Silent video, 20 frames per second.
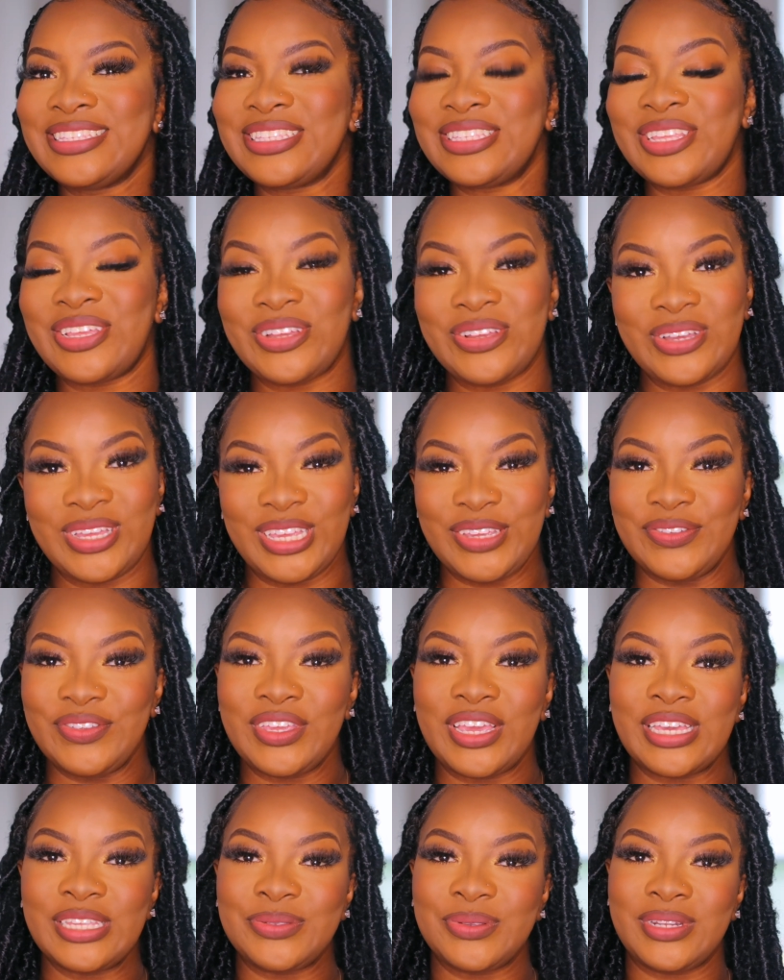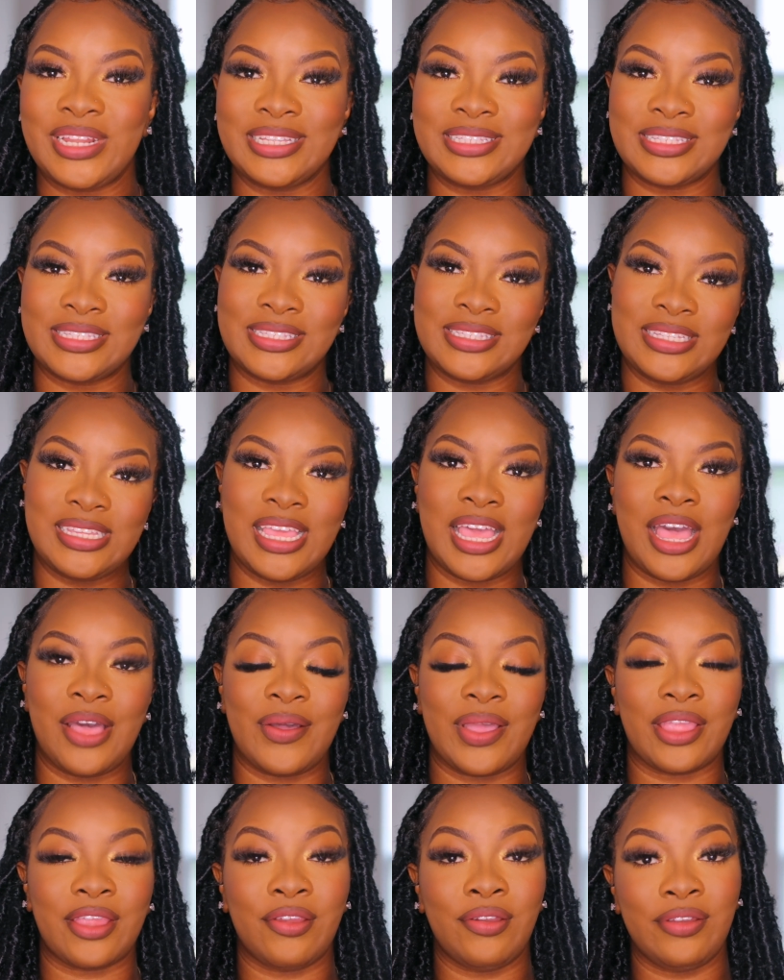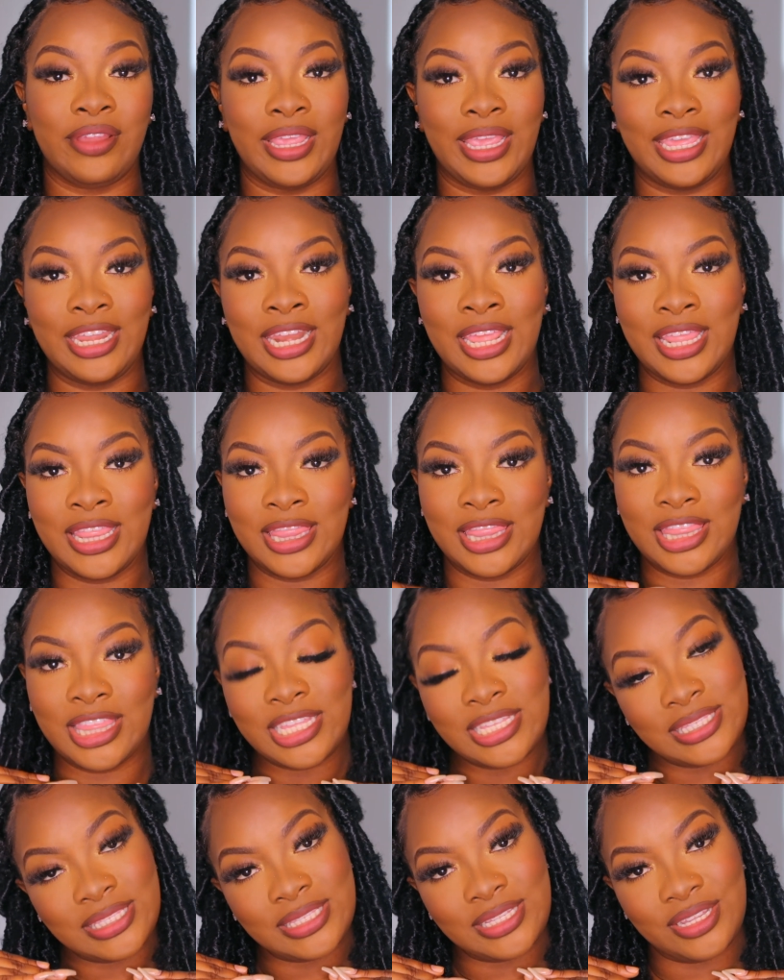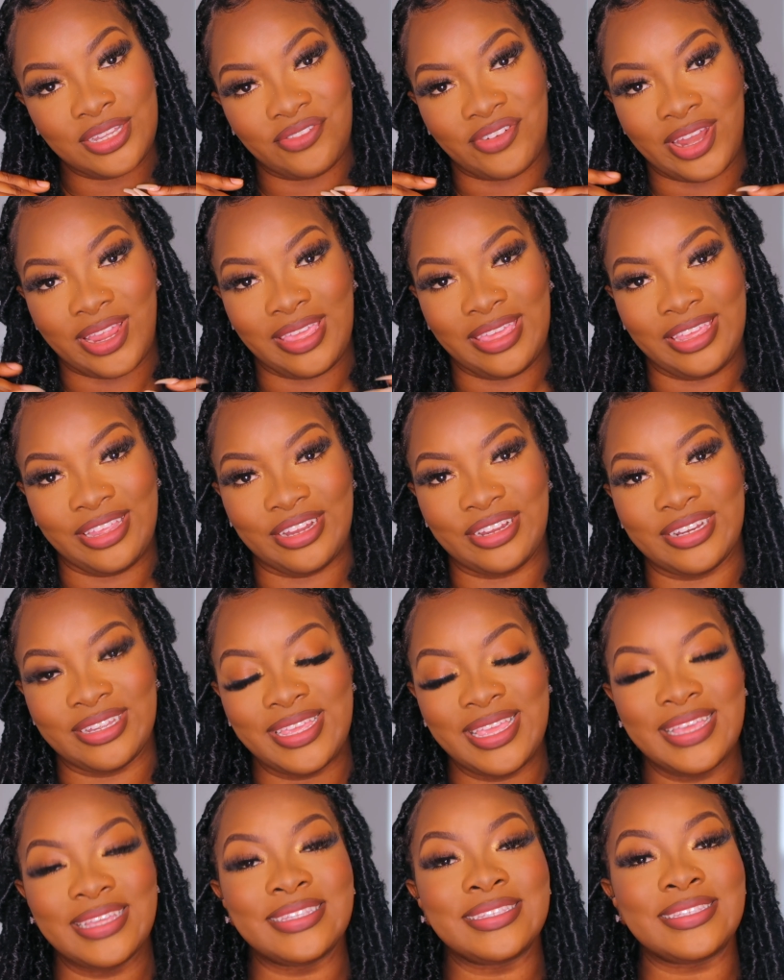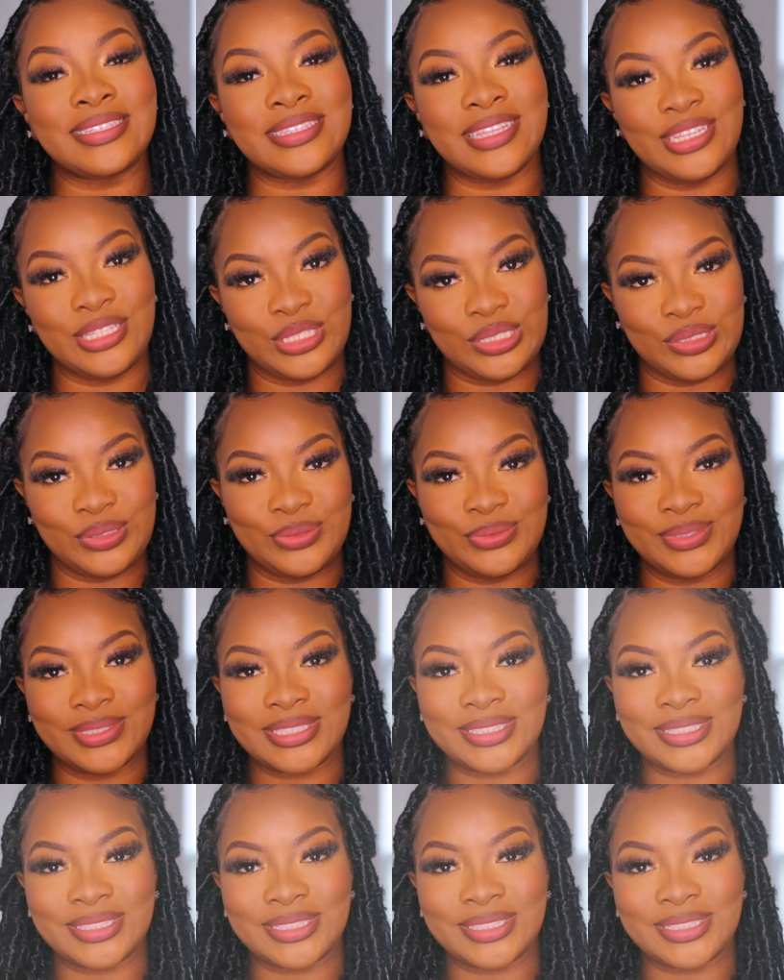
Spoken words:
So if you guys would like to see how I create this look right here, stay tuned.